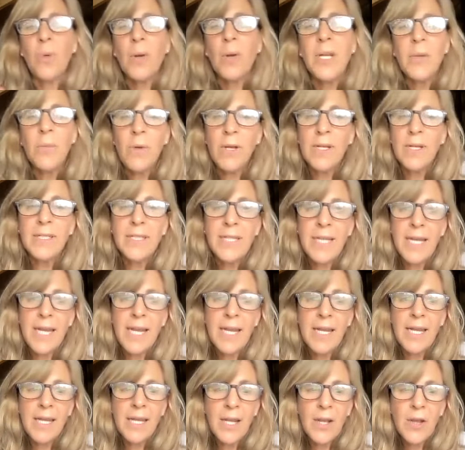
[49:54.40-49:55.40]
21
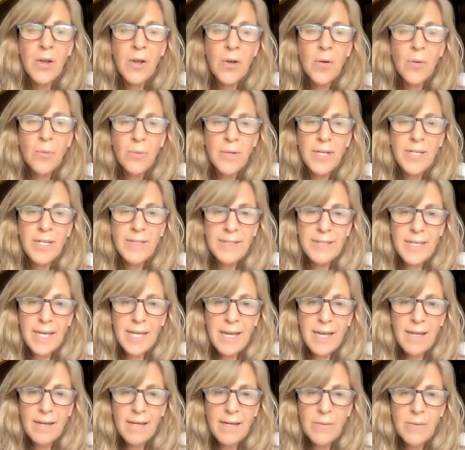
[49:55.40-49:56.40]
day
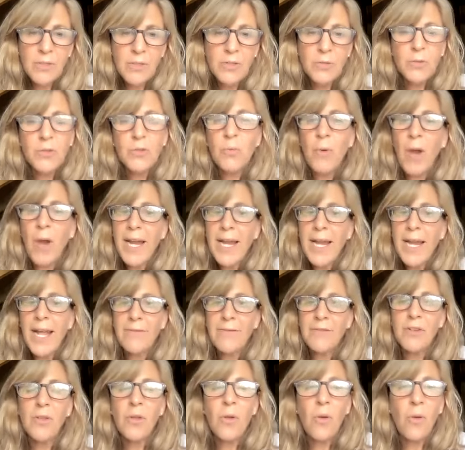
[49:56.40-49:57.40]
reset, which was right
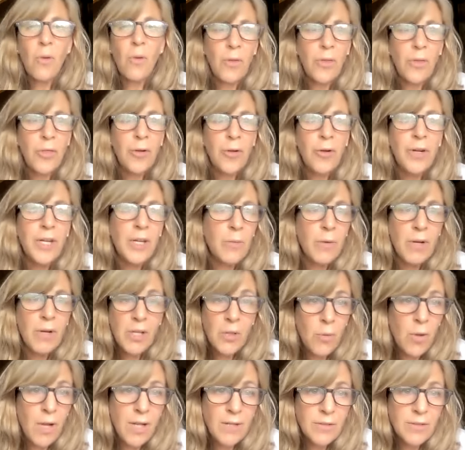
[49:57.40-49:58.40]
after the whole 30
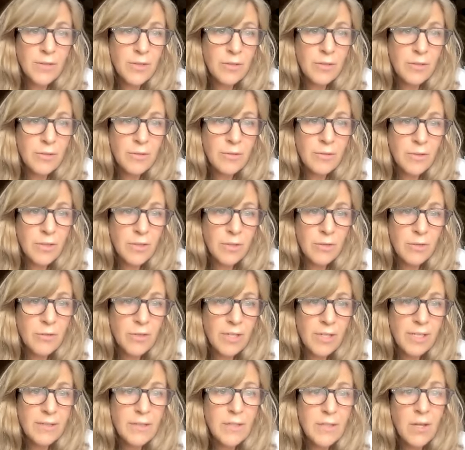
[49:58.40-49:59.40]
where you also
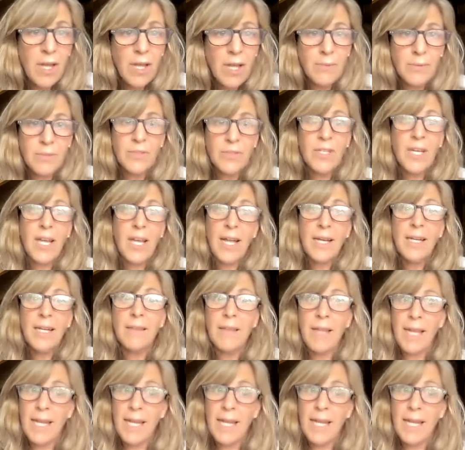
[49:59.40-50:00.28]
don't drink. So I was kind of